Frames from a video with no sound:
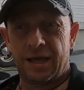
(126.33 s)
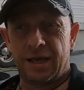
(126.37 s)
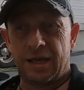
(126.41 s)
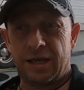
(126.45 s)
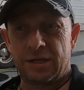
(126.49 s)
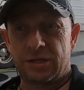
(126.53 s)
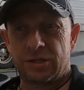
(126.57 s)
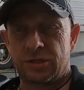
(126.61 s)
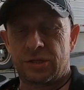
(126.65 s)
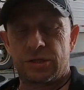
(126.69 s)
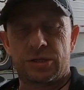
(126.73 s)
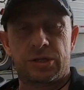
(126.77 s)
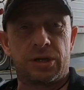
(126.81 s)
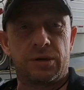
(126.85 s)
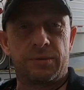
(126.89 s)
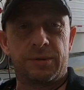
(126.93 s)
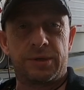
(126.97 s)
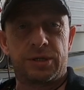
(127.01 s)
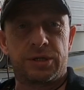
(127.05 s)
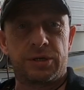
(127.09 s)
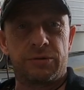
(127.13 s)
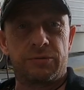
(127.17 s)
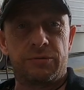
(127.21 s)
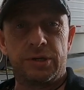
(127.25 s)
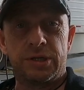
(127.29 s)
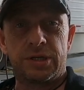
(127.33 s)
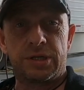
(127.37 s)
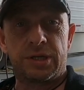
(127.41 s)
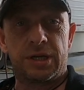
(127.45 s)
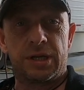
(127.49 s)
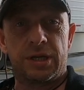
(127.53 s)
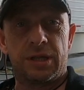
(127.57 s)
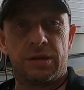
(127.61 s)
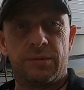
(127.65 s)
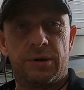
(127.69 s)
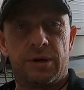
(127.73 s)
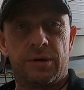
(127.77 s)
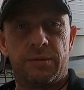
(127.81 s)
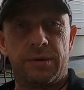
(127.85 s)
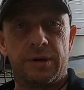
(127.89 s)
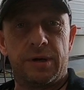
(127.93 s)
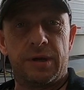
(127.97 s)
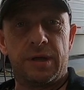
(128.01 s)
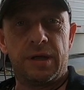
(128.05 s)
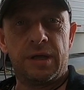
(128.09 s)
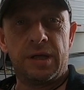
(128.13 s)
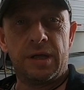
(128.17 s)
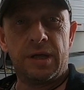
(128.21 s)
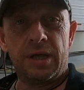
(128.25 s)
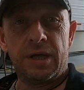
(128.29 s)
It's just going to be too risky at the moment.
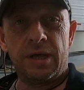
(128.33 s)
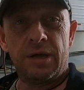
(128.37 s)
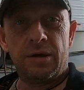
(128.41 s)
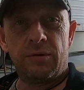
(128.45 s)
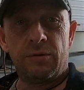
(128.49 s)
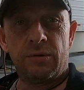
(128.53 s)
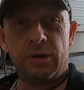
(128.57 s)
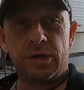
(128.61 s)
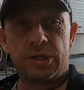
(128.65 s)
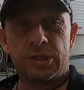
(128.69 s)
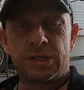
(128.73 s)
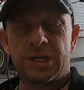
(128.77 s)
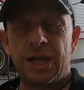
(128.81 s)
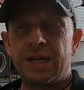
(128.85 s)
Which